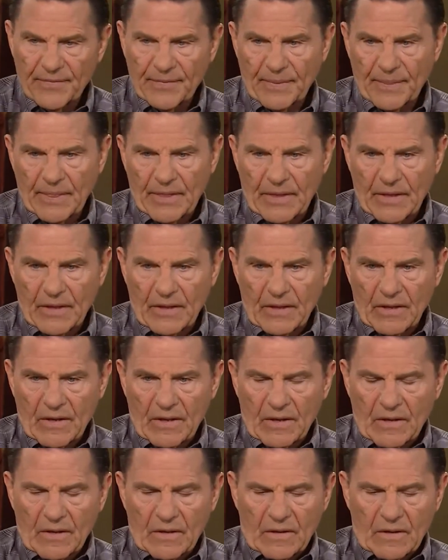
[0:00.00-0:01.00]

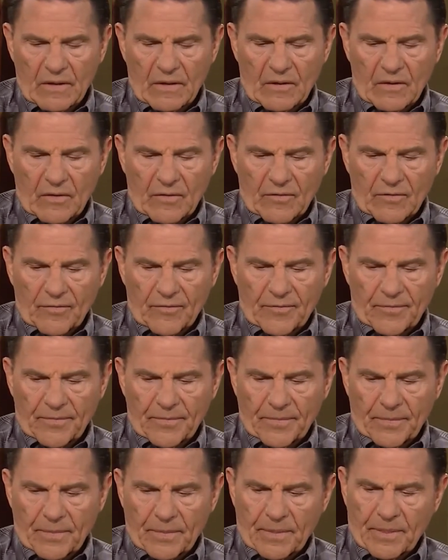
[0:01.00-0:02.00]

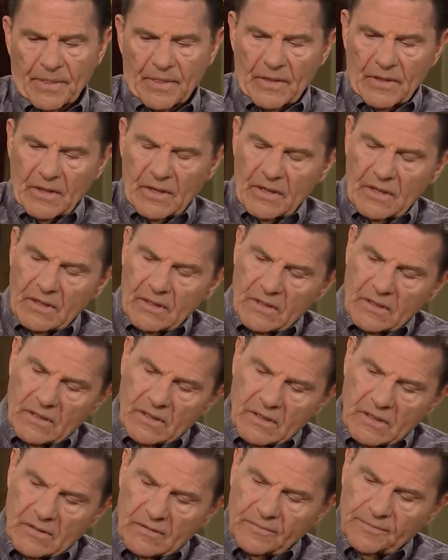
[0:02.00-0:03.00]

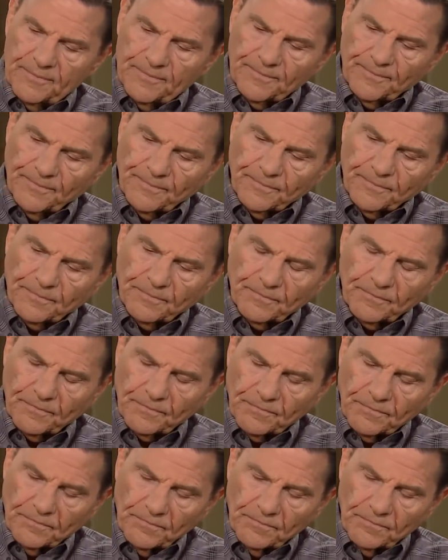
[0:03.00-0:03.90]
(no one is talking)